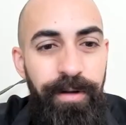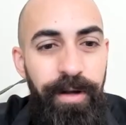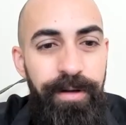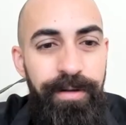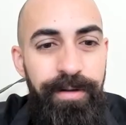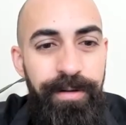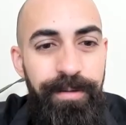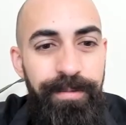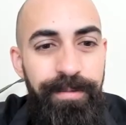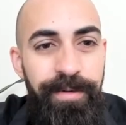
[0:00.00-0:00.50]

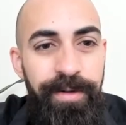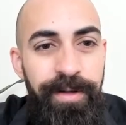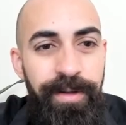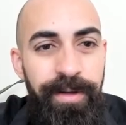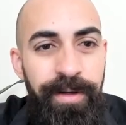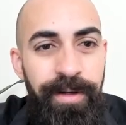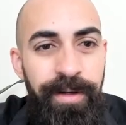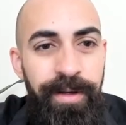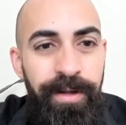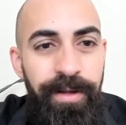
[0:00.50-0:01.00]
Awesome.
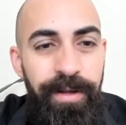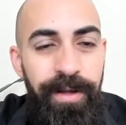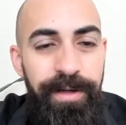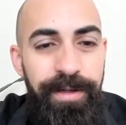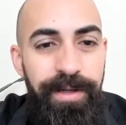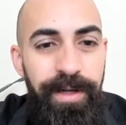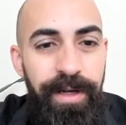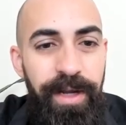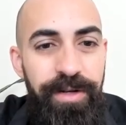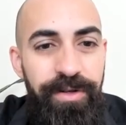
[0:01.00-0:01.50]

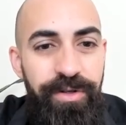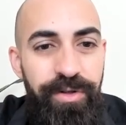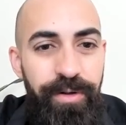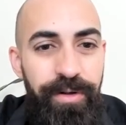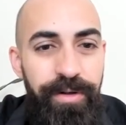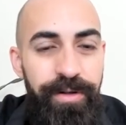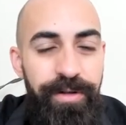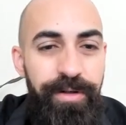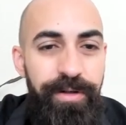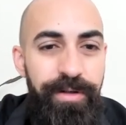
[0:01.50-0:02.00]
Thanks again,
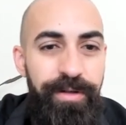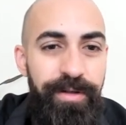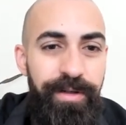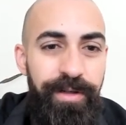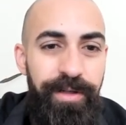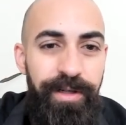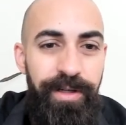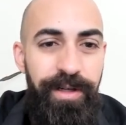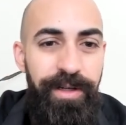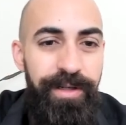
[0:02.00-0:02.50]
George.
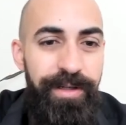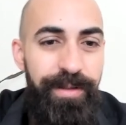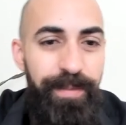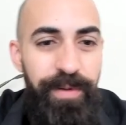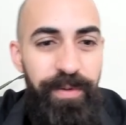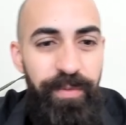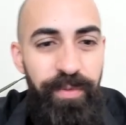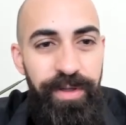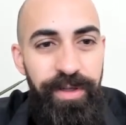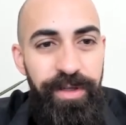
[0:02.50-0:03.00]
It's
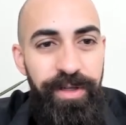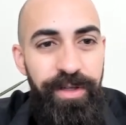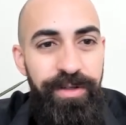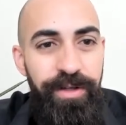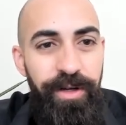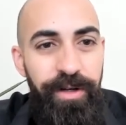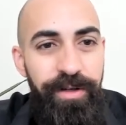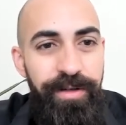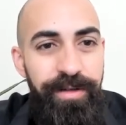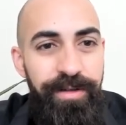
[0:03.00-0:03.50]
been really good
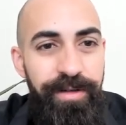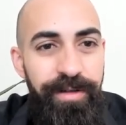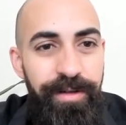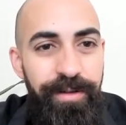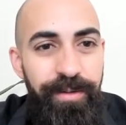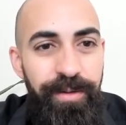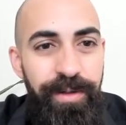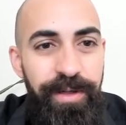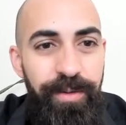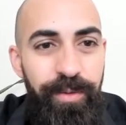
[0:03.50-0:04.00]
talking to
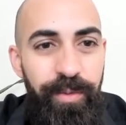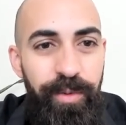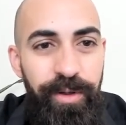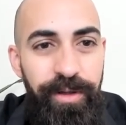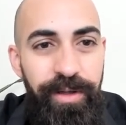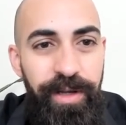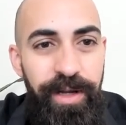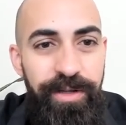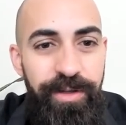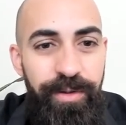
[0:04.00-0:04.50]
you, and we'll
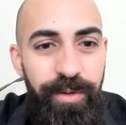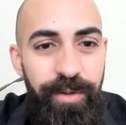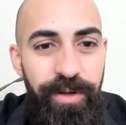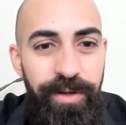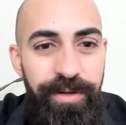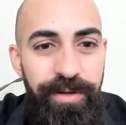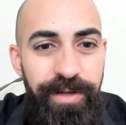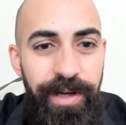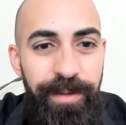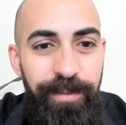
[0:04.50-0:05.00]
catch you
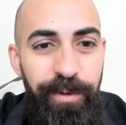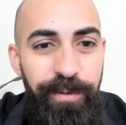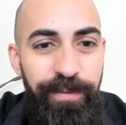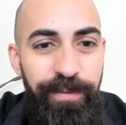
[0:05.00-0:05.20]
another time,